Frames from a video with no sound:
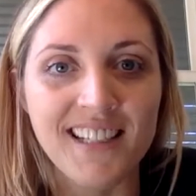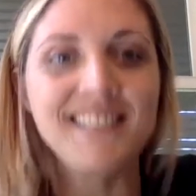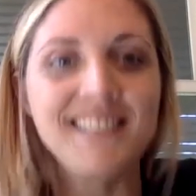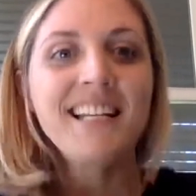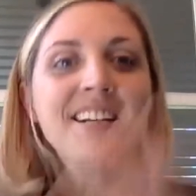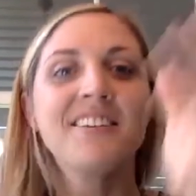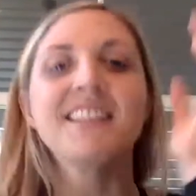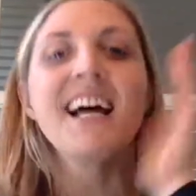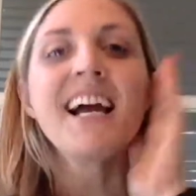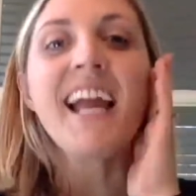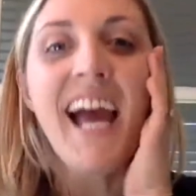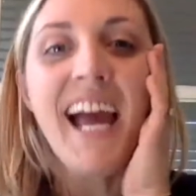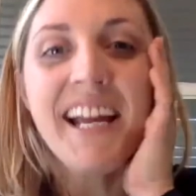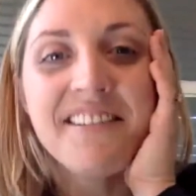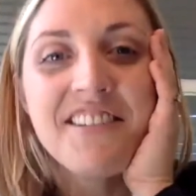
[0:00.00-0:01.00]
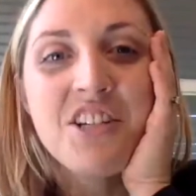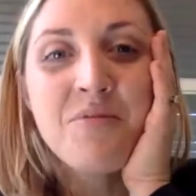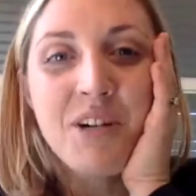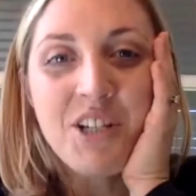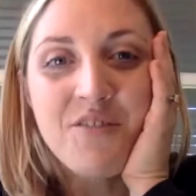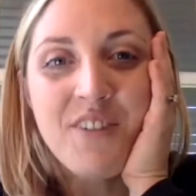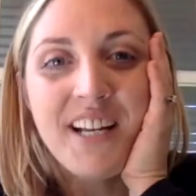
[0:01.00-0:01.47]
Is anyone like, hey, did you
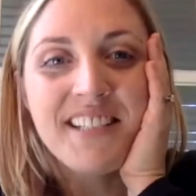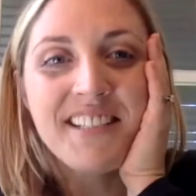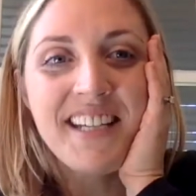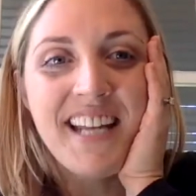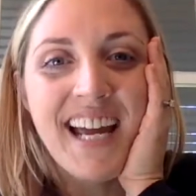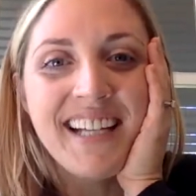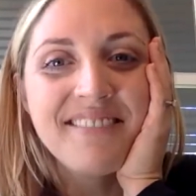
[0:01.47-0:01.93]
wash your face today?